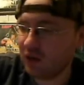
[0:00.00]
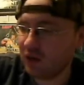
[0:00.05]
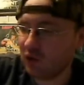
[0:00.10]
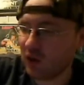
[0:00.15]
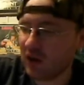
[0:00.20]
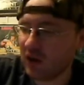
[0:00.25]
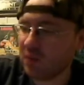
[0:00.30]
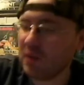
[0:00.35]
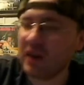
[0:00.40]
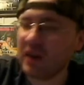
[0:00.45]

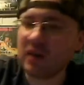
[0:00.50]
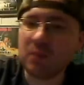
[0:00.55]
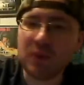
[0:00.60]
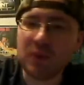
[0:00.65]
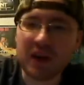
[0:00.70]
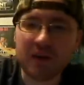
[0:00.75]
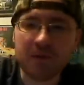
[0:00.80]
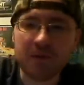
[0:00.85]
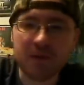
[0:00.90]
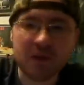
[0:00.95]
try to make him
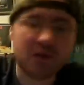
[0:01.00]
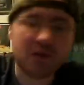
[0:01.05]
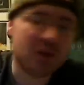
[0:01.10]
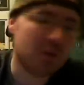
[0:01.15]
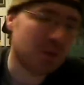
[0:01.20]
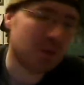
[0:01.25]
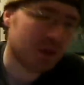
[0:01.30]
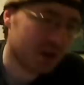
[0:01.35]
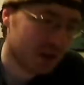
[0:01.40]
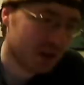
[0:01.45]
pay
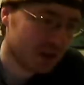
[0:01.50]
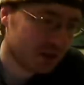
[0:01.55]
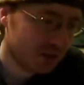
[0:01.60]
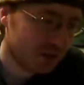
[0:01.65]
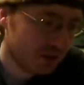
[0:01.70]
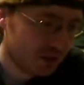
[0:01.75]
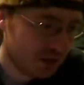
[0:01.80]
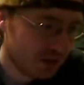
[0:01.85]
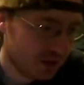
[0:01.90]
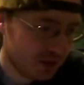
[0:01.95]
50
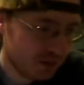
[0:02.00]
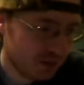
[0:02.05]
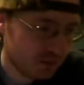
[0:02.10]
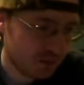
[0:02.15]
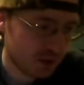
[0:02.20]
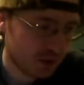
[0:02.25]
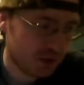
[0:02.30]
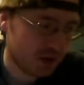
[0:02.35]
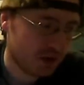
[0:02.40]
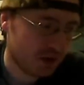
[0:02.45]
bucks
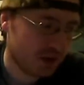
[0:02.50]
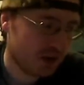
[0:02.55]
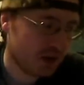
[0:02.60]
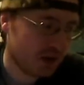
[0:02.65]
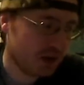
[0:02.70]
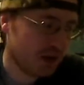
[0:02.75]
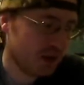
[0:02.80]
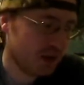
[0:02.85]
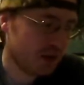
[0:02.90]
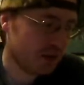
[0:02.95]
for the,
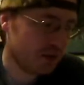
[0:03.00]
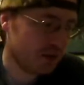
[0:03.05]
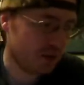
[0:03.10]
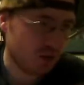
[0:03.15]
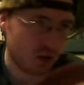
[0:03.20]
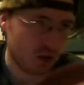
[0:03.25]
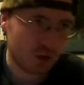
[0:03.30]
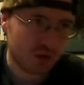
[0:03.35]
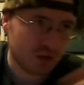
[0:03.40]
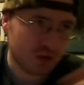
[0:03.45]

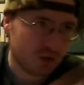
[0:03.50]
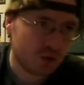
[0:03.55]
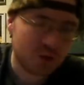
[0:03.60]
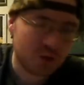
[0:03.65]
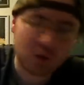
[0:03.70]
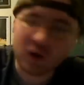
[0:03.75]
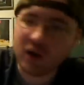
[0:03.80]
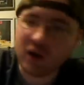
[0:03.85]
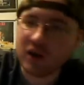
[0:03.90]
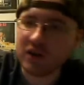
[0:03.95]
to use his
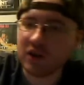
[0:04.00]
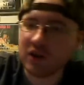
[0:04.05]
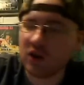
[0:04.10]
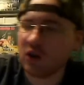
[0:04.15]
truck.